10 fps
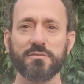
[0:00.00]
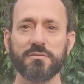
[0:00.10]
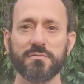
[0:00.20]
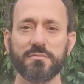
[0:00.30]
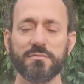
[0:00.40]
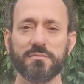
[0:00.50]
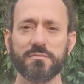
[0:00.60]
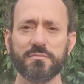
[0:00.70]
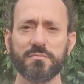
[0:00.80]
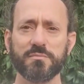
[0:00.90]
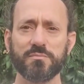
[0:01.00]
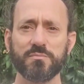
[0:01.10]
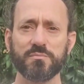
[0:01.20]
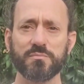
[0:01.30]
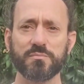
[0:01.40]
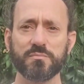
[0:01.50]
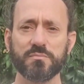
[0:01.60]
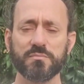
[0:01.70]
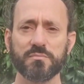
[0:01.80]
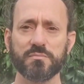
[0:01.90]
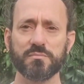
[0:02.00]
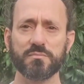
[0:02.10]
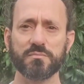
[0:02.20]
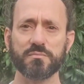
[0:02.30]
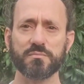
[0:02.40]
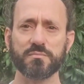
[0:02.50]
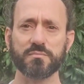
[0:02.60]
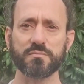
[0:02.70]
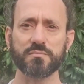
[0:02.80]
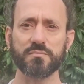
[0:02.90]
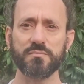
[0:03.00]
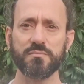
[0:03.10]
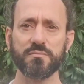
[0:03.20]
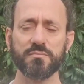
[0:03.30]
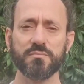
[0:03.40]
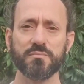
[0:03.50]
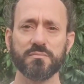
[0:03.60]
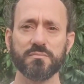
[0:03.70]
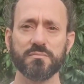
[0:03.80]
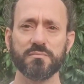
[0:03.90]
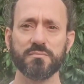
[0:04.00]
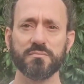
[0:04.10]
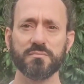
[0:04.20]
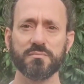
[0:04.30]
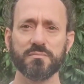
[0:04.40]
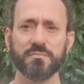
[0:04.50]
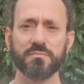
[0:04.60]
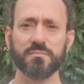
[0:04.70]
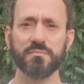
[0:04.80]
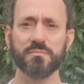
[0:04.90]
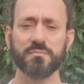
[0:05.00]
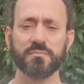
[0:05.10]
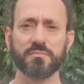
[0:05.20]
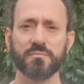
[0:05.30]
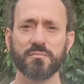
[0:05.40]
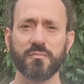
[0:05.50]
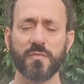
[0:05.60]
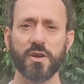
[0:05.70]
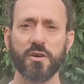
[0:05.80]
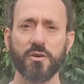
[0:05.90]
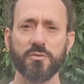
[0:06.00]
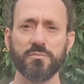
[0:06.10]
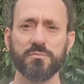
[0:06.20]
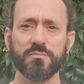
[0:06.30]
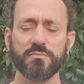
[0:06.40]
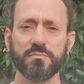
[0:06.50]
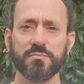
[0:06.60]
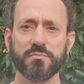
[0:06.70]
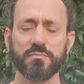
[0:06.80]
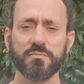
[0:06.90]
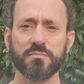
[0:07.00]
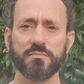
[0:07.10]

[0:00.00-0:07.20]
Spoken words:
Nothing is said.